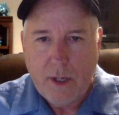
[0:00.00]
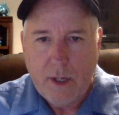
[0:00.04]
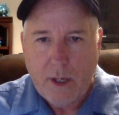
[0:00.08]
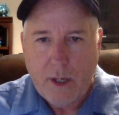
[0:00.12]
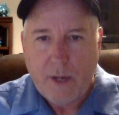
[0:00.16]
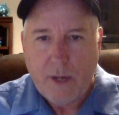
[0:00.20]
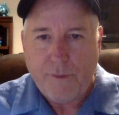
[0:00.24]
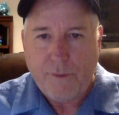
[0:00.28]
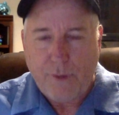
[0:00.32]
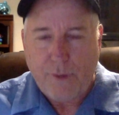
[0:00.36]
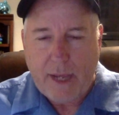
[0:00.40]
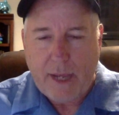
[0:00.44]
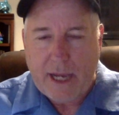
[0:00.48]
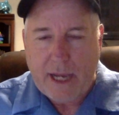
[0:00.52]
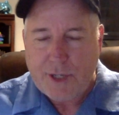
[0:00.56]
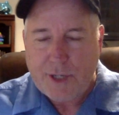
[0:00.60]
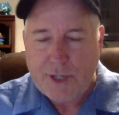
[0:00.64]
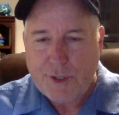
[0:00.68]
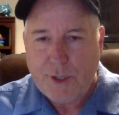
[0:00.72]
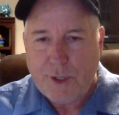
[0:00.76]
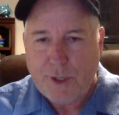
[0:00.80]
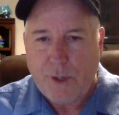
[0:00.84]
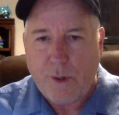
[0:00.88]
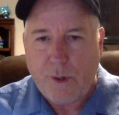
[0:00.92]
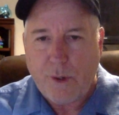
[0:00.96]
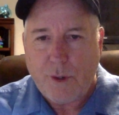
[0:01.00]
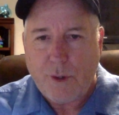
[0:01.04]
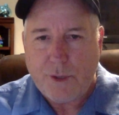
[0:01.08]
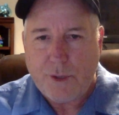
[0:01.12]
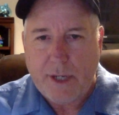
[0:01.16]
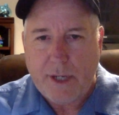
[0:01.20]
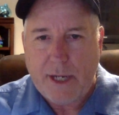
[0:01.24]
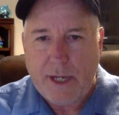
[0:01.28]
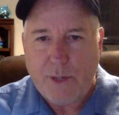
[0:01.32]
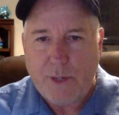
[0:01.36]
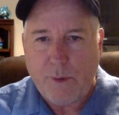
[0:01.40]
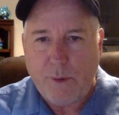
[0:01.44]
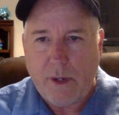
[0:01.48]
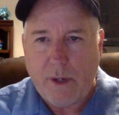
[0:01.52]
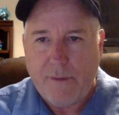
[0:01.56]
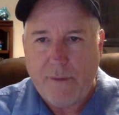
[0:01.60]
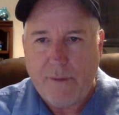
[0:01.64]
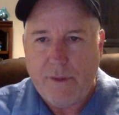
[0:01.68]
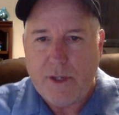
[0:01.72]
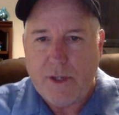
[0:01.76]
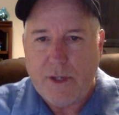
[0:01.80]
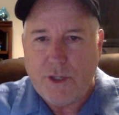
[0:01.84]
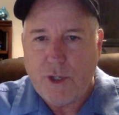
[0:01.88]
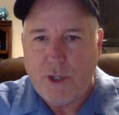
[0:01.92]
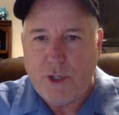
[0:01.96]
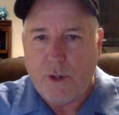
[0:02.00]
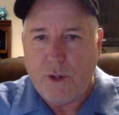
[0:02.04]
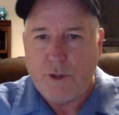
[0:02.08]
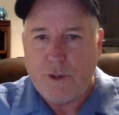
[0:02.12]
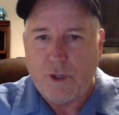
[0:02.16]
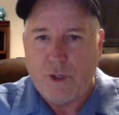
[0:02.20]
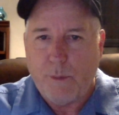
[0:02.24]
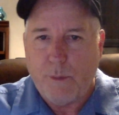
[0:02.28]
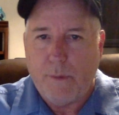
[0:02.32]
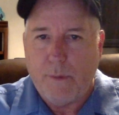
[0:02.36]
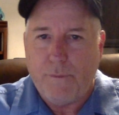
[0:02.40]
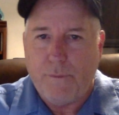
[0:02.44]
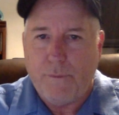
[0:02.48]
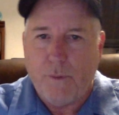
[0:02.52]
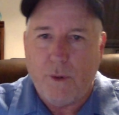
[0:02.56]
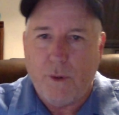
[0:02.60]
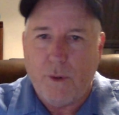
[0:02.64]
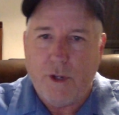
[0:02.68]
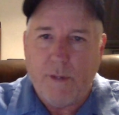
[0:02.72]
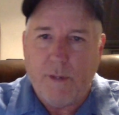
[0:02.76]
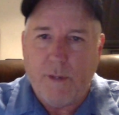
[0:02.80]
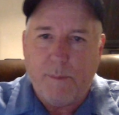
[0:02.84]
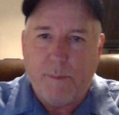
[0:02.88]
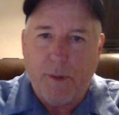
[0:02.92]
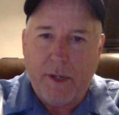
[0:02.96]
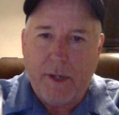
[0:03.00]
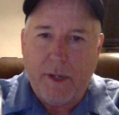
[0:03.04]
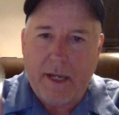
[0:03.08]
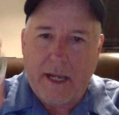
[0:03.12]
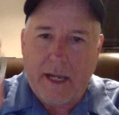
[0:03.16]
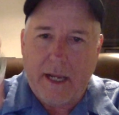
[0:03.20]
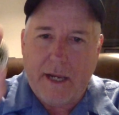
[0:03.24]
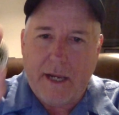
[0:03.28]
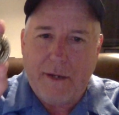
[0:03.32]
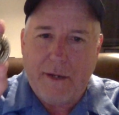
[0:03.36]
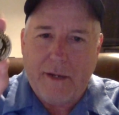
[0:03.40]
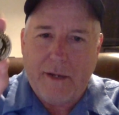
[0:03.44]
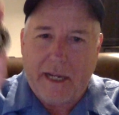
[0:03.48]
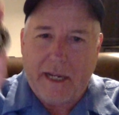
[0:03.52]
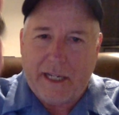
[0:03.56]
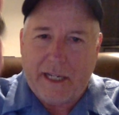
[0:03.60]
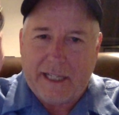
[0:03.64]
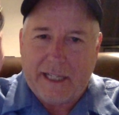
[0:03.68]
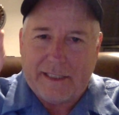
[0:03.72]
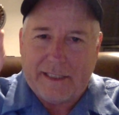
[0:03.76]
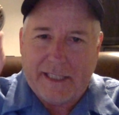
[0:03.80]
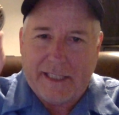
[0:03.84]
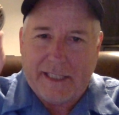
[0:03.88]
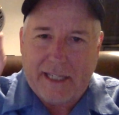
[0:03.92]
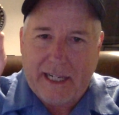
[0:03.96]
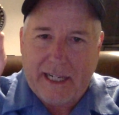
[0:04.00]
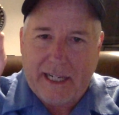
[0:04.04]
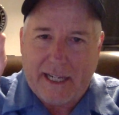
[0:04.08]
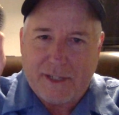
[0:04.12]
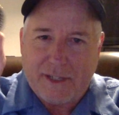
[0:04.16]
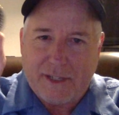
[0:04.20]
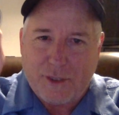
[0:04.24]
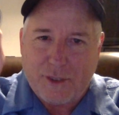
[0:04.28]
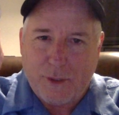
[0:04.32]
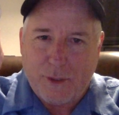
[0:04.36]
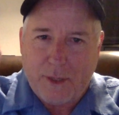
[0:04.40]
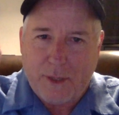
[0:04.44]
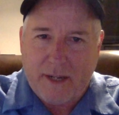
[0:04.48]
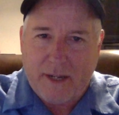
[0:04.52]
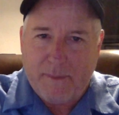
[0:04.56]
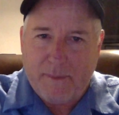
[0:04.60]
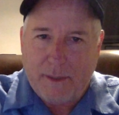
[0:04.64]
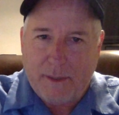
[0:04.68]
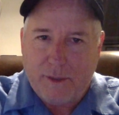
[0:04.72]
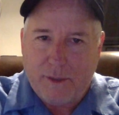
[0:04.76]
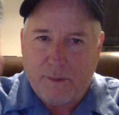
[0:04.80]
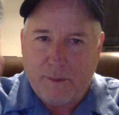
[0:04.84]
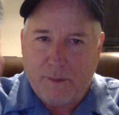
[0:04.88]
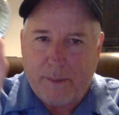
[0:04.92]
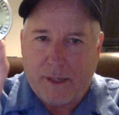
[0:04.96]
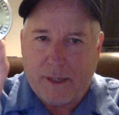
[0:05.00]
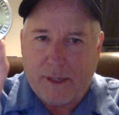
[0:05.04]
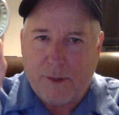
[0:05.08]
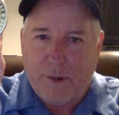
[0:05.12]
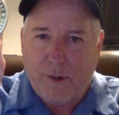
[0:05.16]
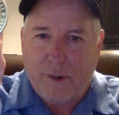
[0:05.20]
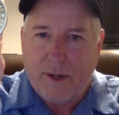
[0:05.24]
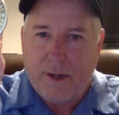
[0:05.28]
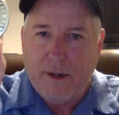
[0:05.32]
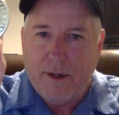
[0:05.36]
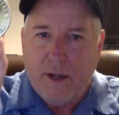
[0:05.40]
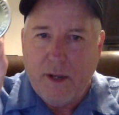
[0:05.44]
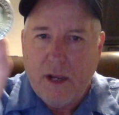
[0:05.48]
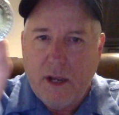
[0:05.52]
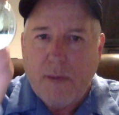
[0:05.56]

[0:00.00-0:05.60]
of last year or January of this year. So before you put in, hey, you like that? I like showing off my little Bitcoin.